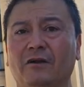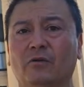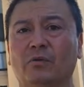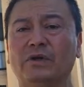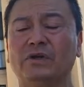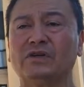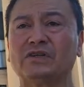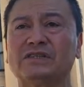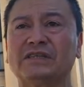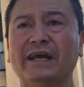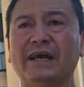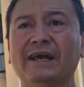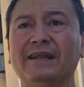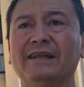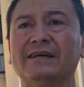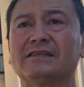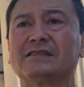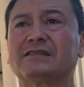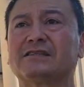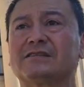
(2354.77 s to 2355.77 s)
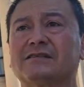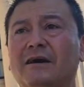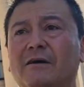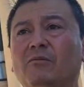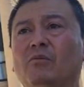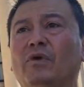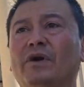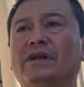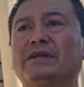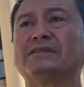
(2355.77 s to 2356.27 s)
When you're saying that
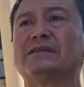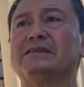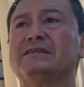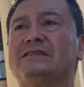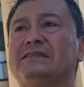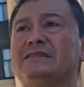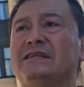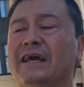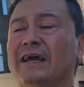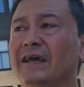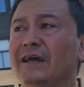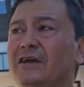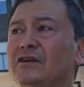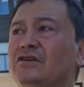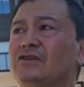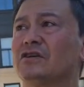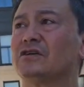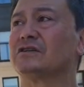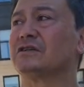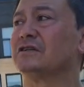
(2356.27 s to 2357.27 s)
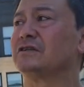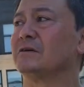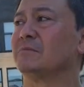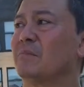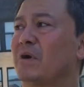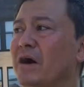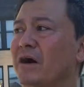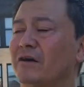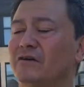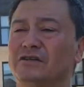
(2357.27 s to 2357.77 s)
someone is a danger to
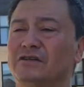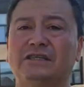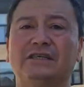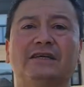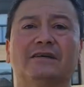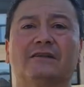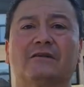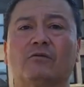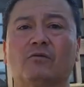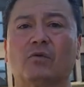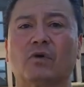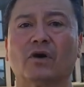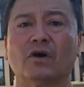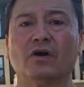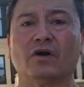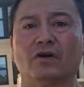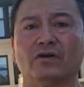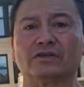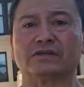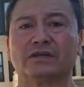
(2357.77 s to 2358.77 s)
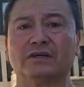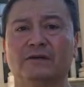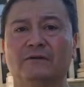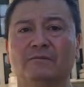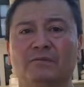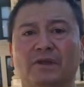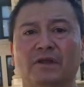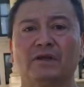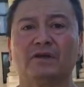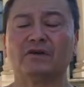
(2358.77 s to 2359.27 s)
democracy in the world,
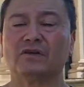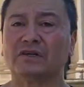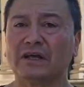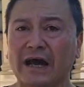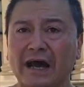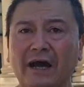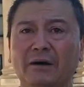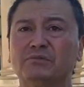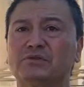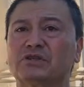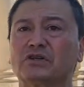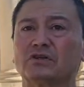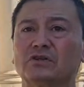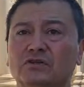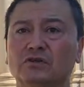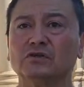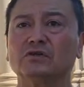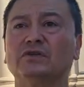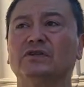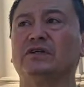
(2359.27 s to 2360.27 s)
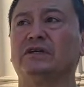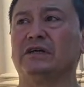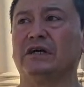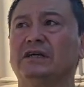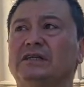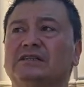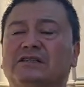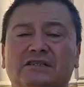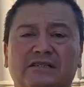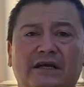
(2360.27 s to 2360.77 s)
you're absolutely
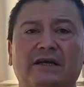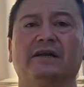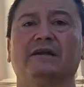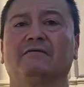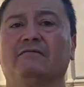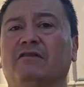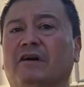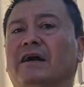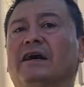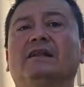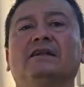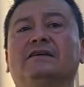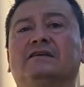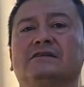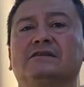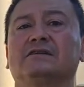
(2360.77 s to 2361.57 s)
inciting violence.